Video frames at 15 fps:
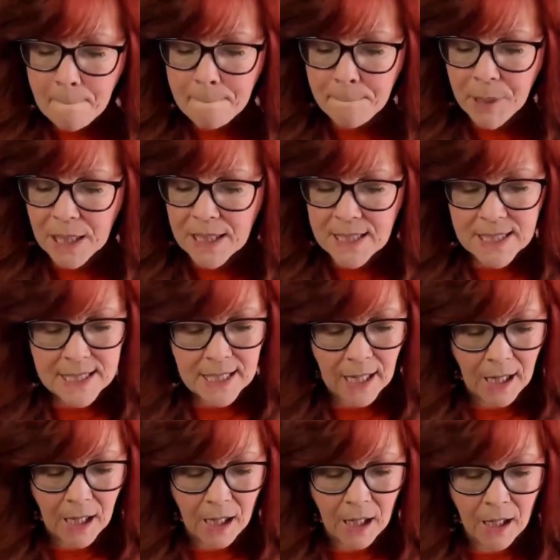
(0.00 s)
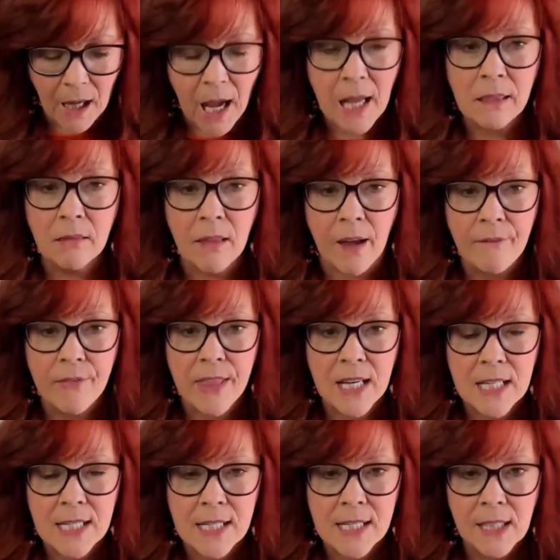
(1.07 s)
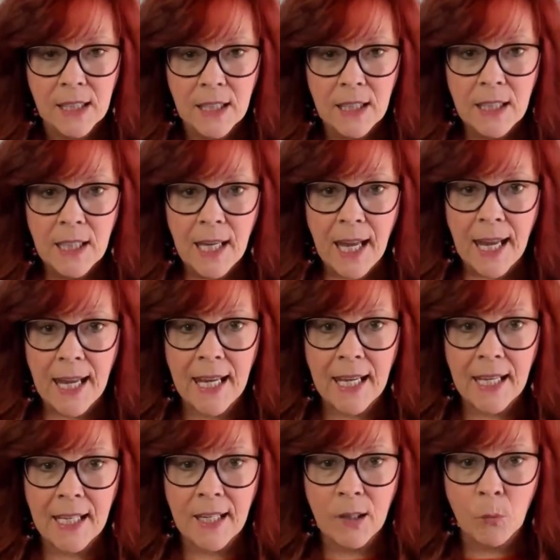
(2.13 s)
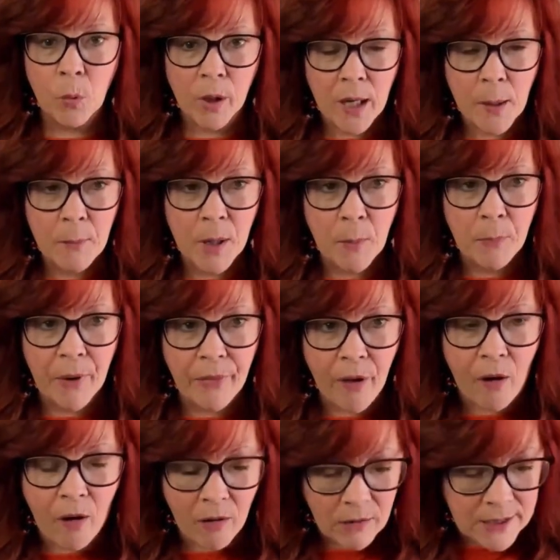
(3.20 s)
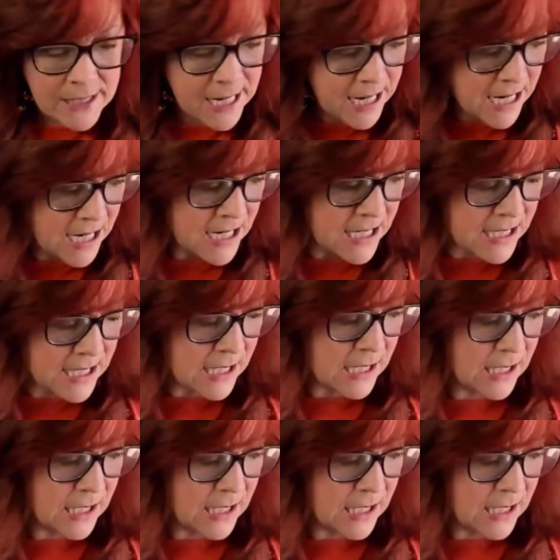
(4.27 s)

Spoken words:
but I love this, and we're coming up on the holidays.